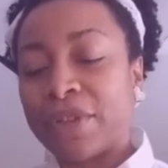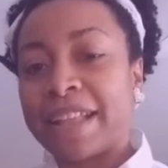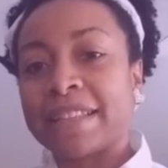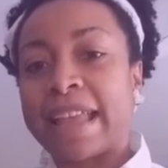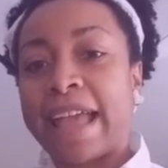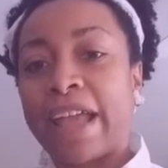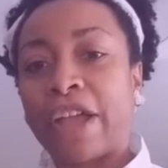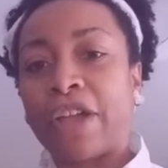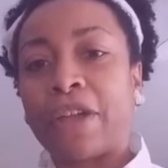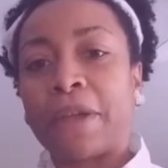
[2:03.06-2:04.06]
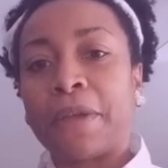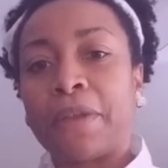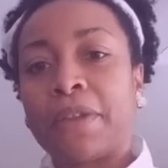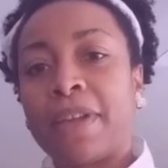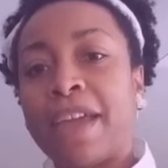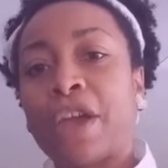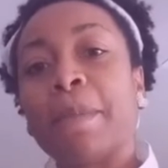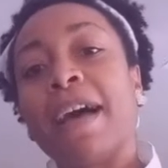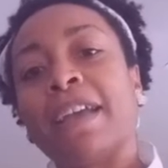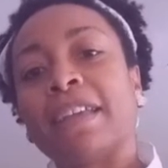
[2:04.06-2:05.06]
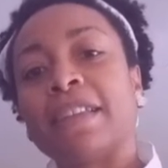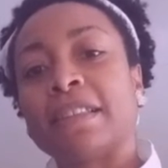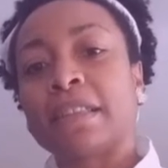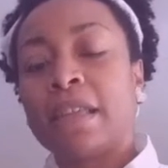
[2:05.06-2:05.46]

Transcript: creating air pockets